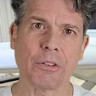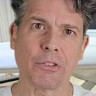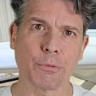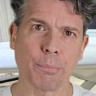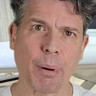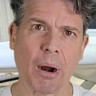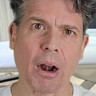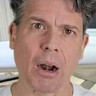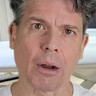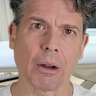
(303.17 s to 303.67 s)

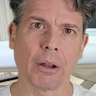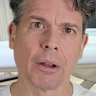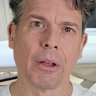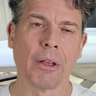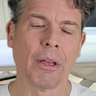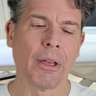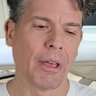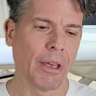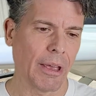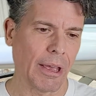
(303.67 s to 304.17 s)
spark.
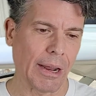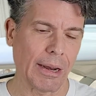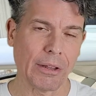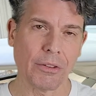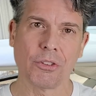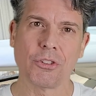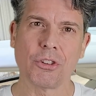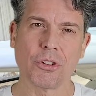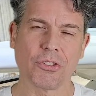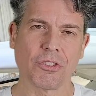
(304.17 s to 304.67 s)
and
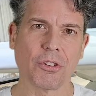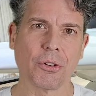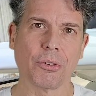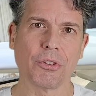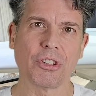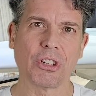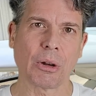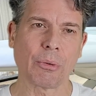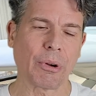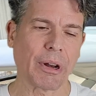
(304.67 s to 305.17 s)
is still
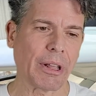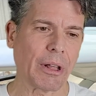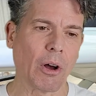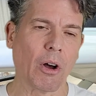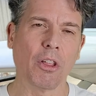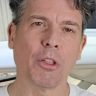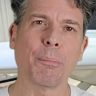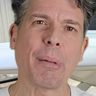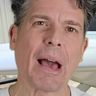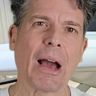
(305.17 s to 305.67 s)
generating
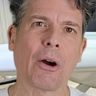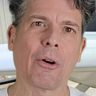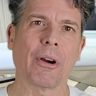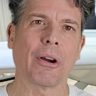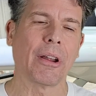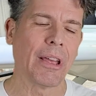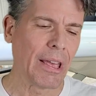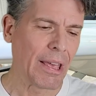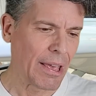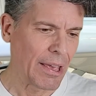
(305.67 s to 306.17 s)
all the
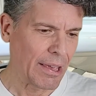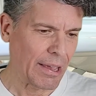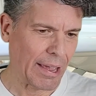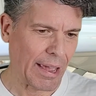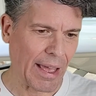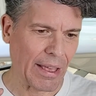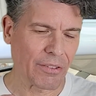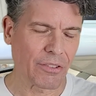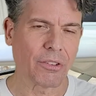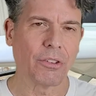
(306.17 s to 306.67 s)
power. It
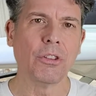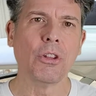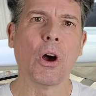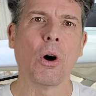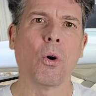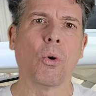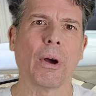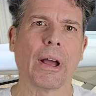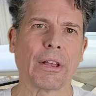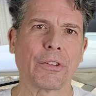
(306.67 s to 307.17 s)
has
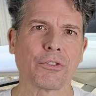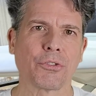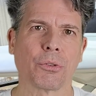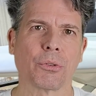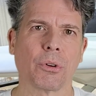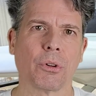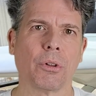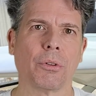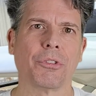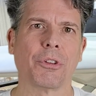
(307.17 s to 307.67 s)
no
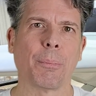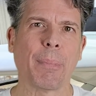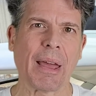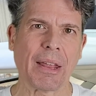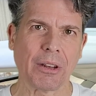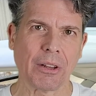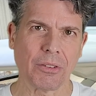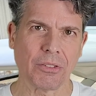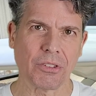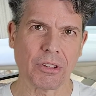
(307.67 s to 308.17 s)
external
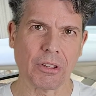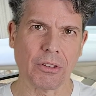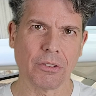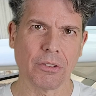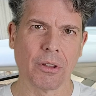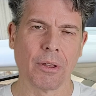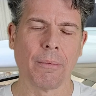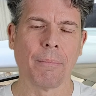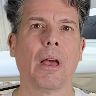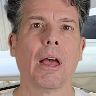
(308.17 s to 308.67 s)
dependencies.